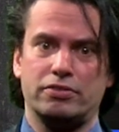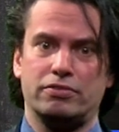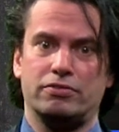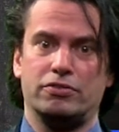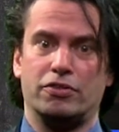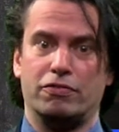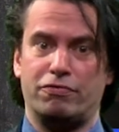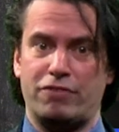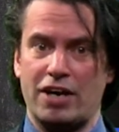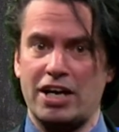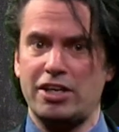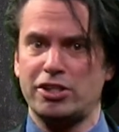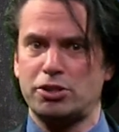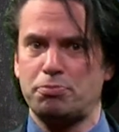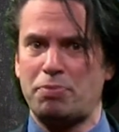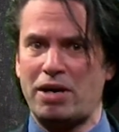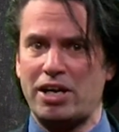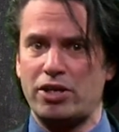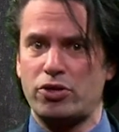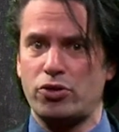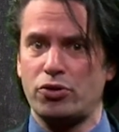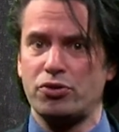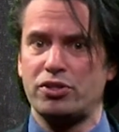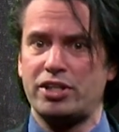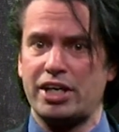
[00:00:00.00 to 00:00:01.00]
The valence
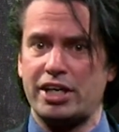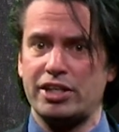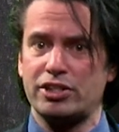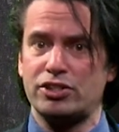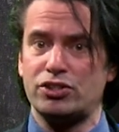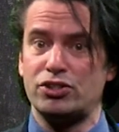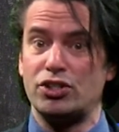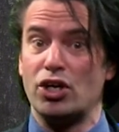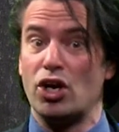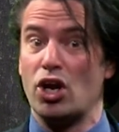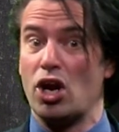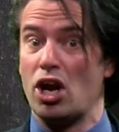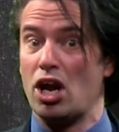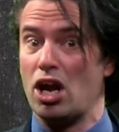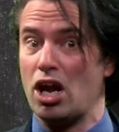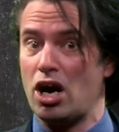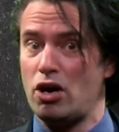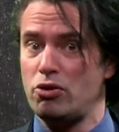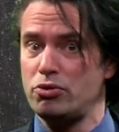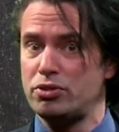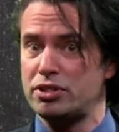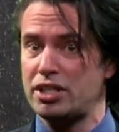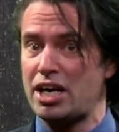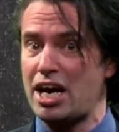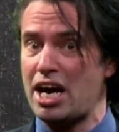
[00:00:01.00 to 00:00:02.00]
band contains the
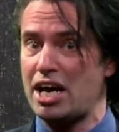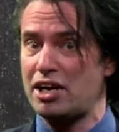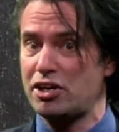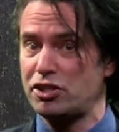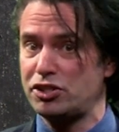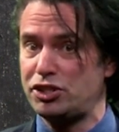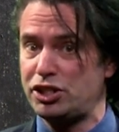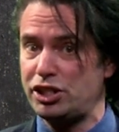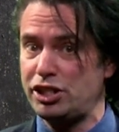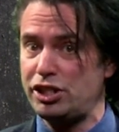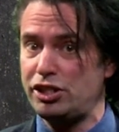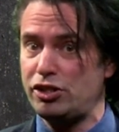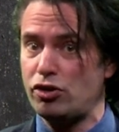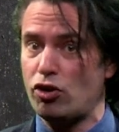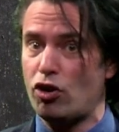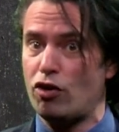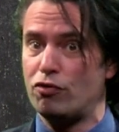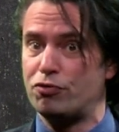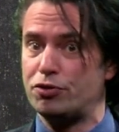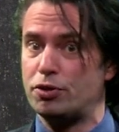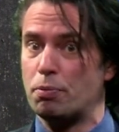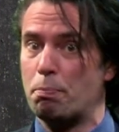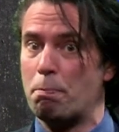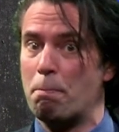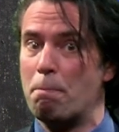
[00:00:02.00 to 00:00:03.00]
allowed energy
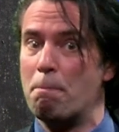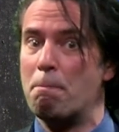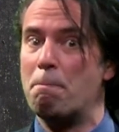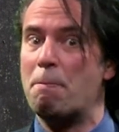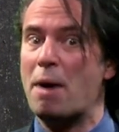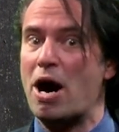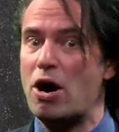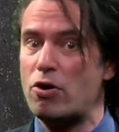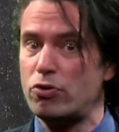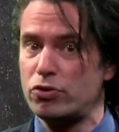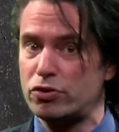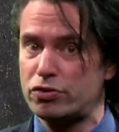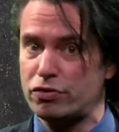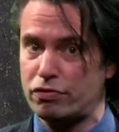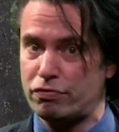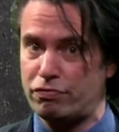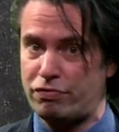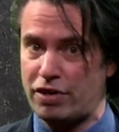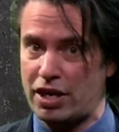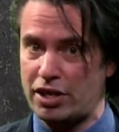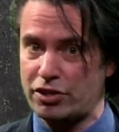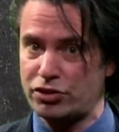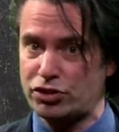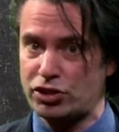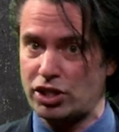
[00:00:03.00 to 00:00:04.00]
of the bound
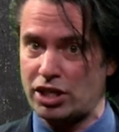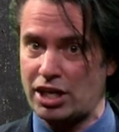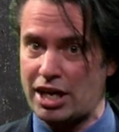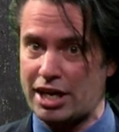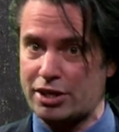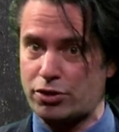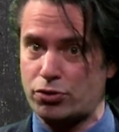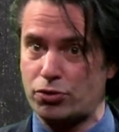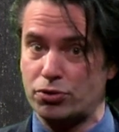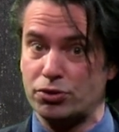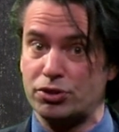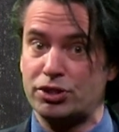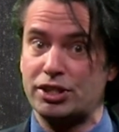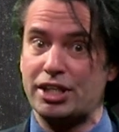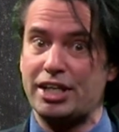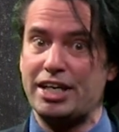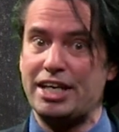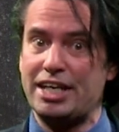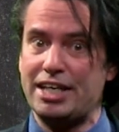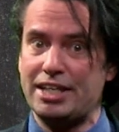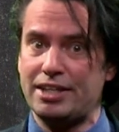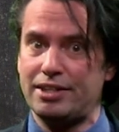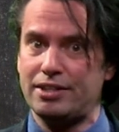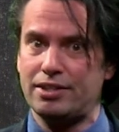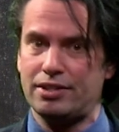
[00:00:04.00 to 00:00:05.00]
valence electrons
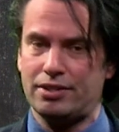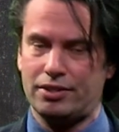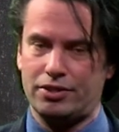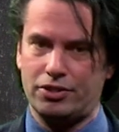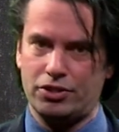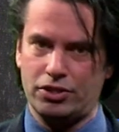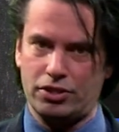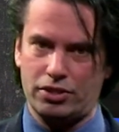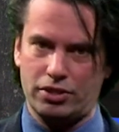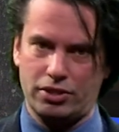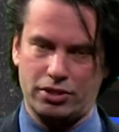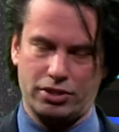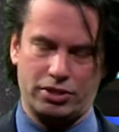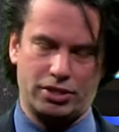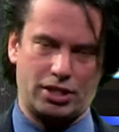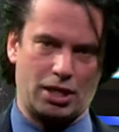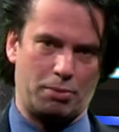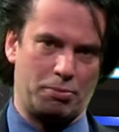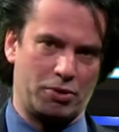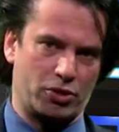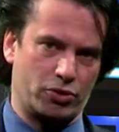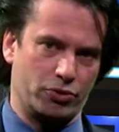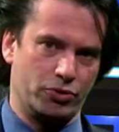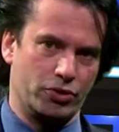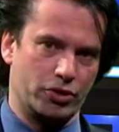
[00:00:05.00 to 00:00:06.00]
in the
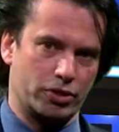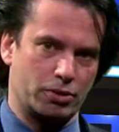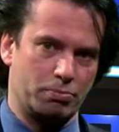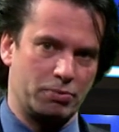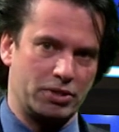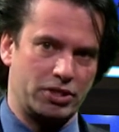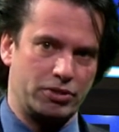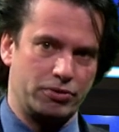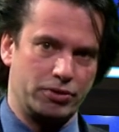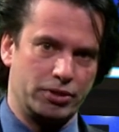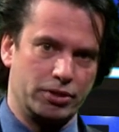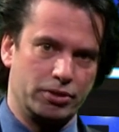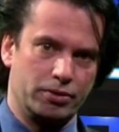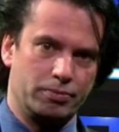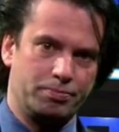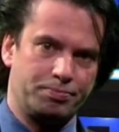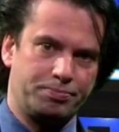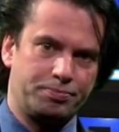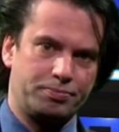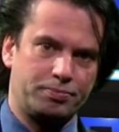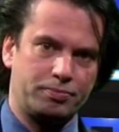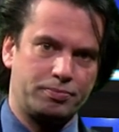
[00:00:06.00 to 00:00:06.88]
semiconductor material.